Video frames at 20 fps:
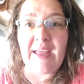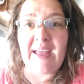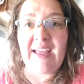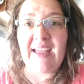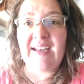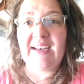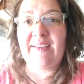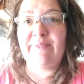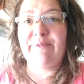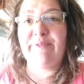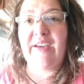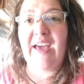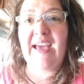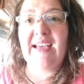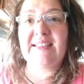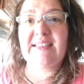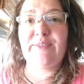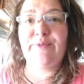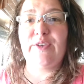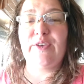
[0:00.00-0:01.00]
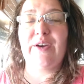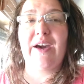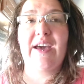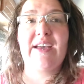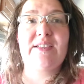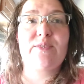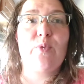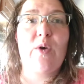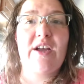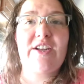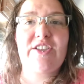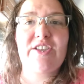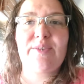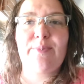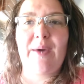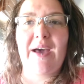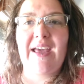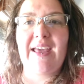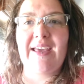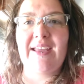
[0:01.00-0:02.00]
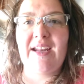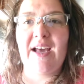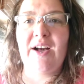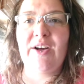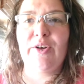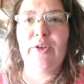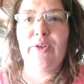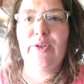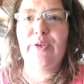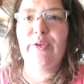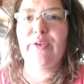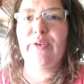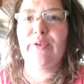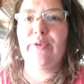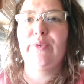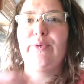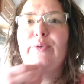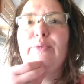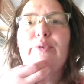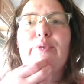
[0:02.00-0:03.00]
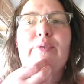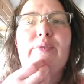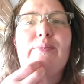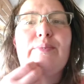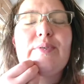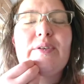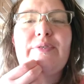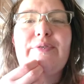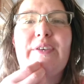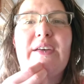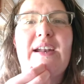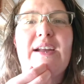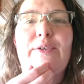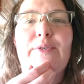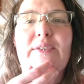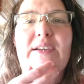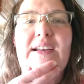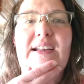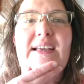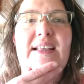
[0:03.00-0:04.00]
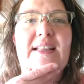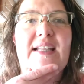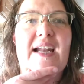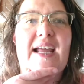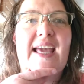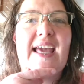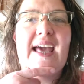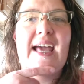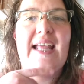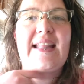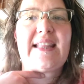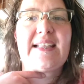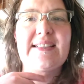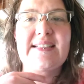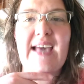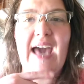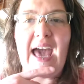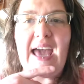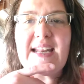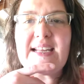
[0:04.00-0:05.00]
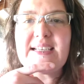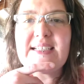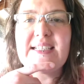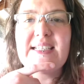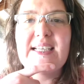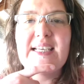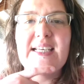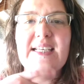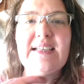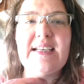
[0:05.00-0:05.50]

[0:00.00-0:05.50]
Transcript: And in fact, if you guys watched my an Uncle Who prophetic reading that I had, this kind of